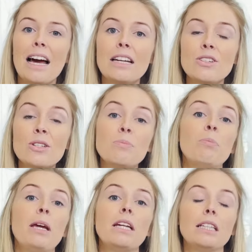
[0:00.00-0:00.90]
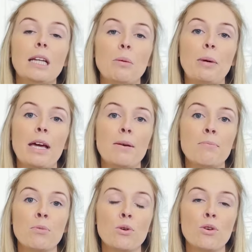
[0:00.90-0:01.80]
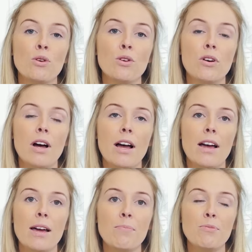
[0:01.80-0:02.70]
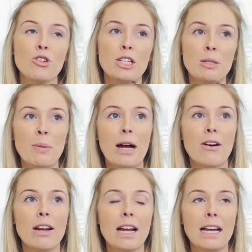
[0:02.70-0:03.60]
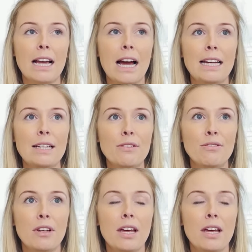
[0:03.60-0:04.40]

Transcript: and just being a little bit more transparent and kind of